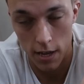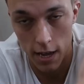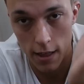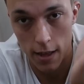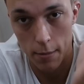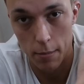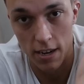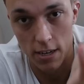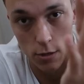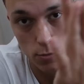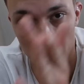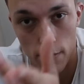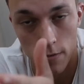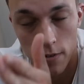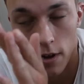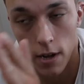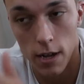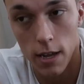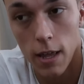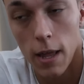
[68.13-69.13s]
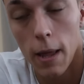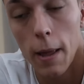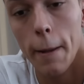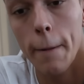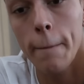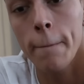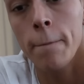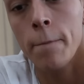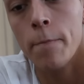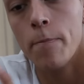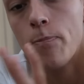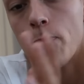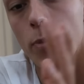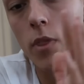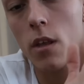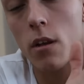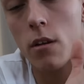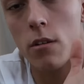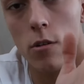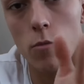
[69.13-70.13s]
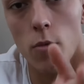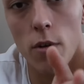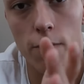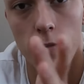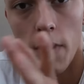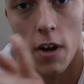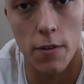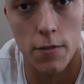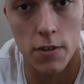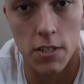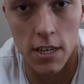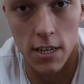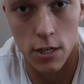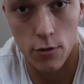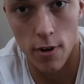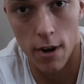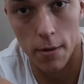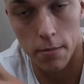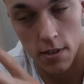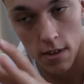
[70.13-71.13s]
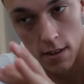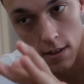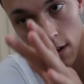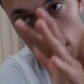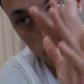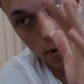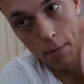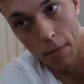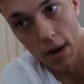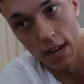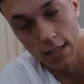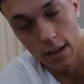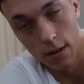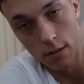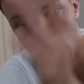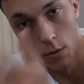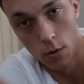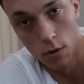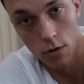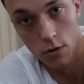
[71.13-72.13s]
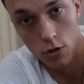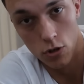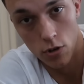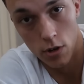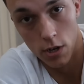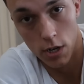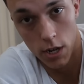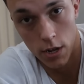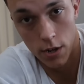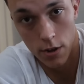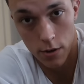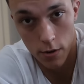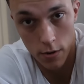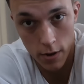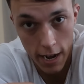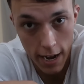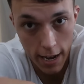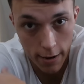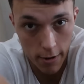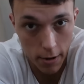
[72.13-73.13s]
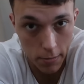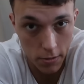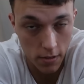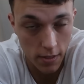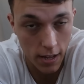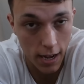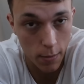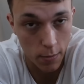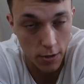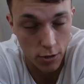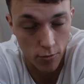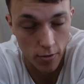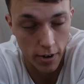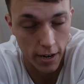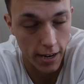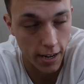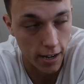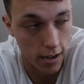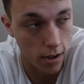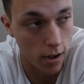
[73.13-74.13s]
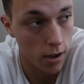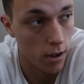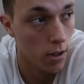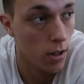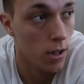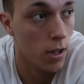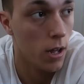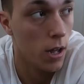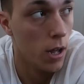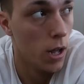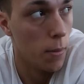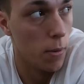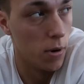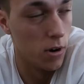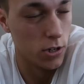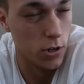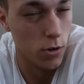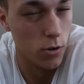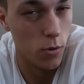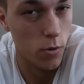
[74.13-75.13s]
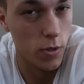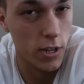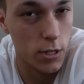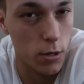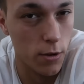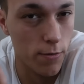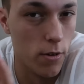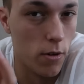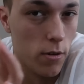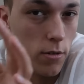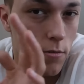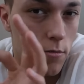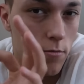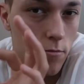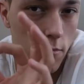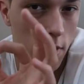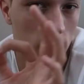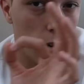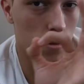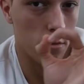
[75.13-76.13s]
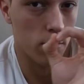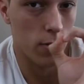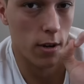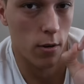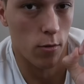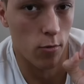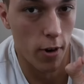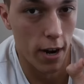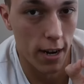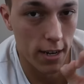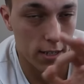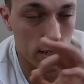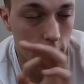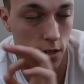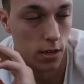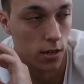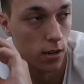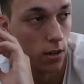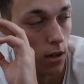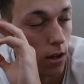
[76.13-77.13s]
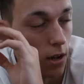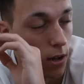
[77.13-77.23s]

Yeah, that makes 130. Done 130 for 6 reps. And then I went back down to 100, done 8 reps on that, which really hurt. But I've done all this with like little rest.